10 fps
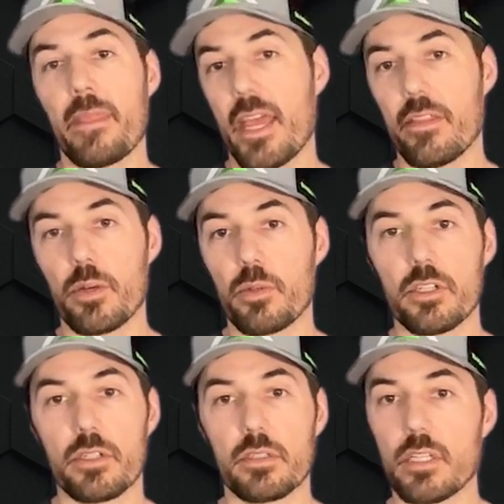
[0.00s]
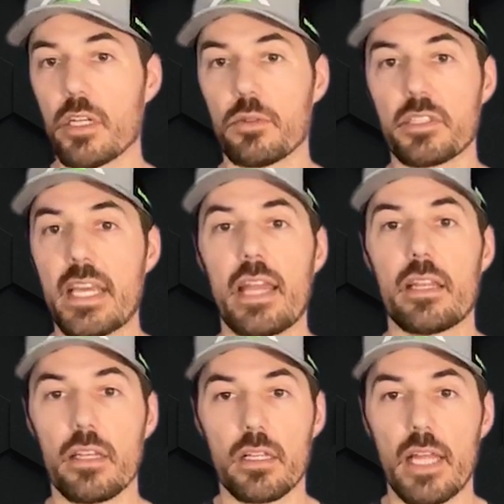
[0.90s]
and there were
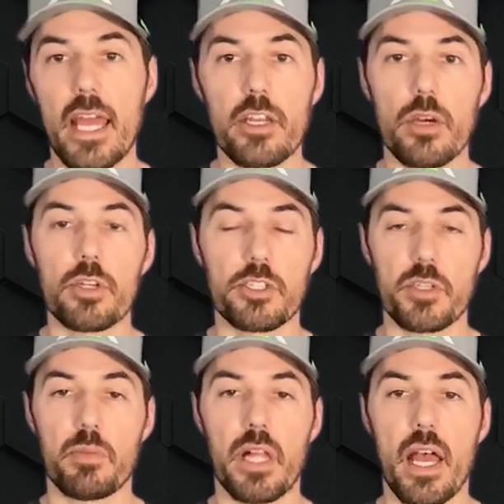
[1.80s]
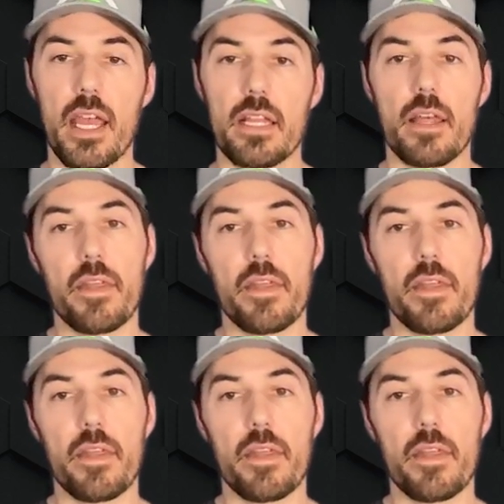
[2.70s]
10 landowners applying,